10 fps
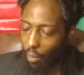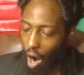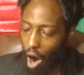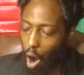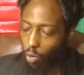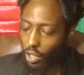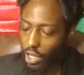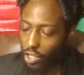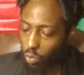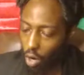all
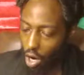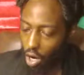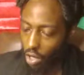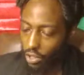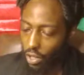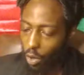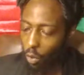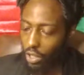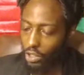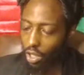these words
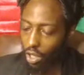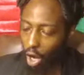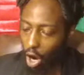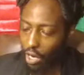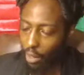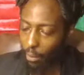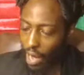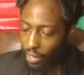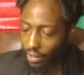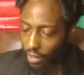which the Lord
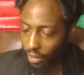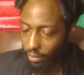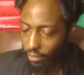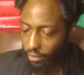commanded him.